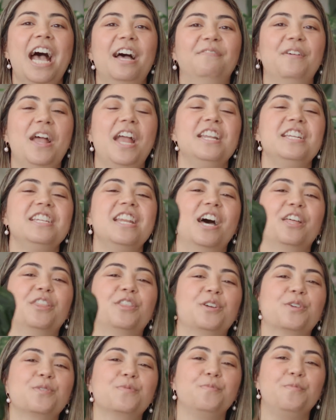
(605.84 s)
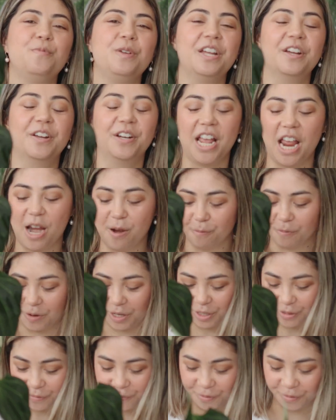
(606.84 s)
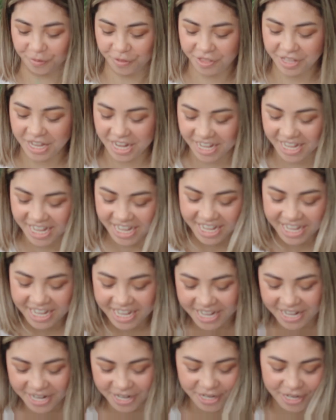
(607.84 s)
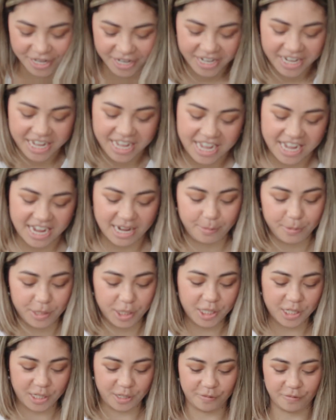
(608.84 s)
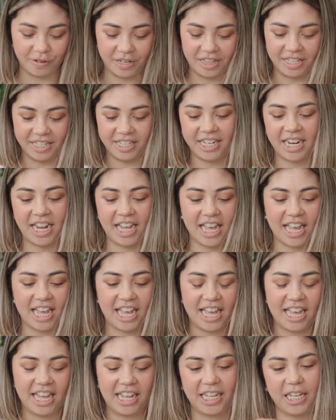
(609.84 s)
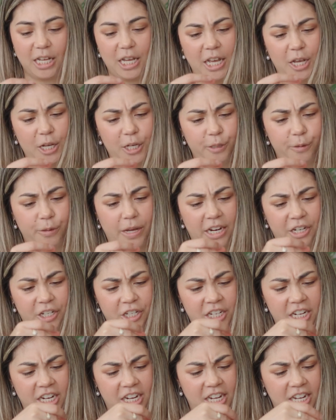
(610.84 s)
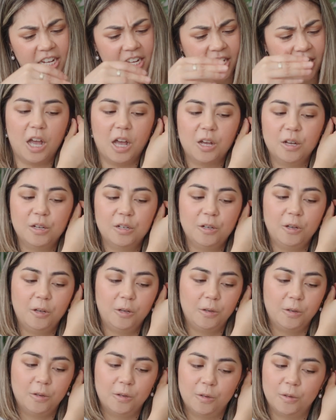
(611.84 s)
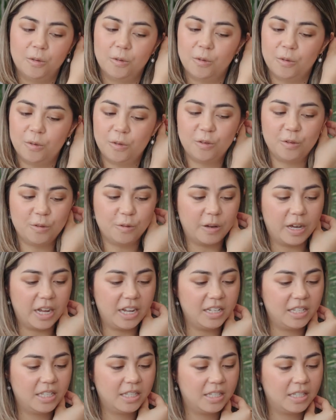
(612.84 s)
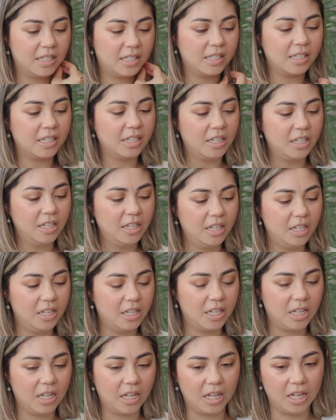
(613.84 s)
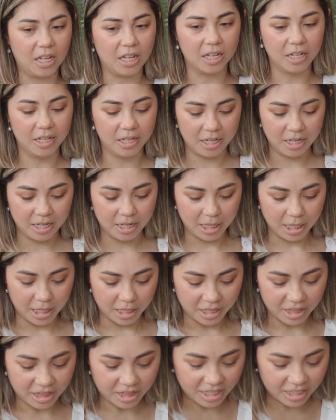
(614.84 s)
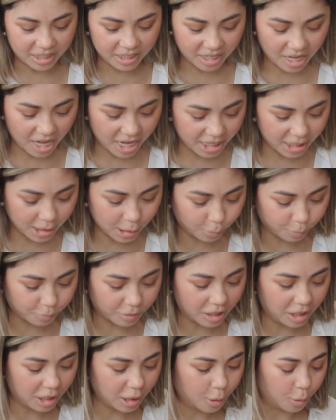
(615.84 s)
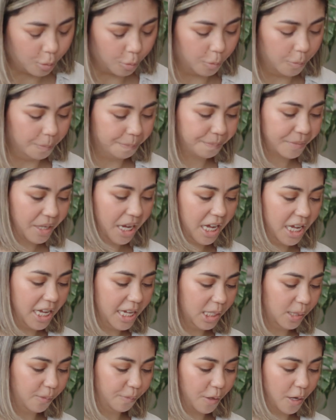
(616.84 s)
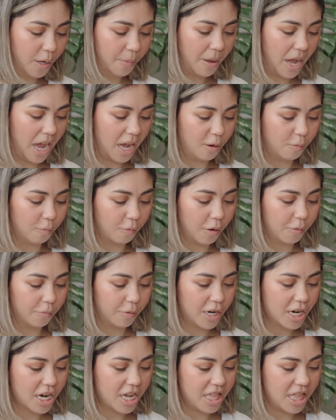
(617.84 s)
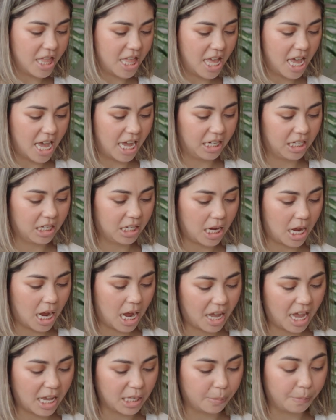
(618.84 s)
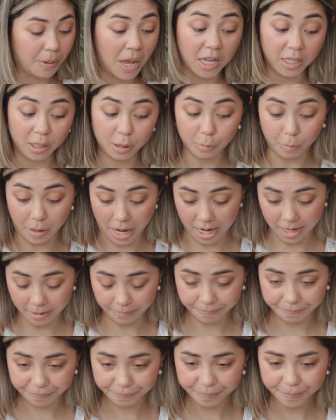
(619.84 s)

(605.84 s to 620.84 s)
have another weird and wonderful thing here. I'm just going to read the tag. Oh, actually, I see. This guy is really cool. He is from a grower that has passed away.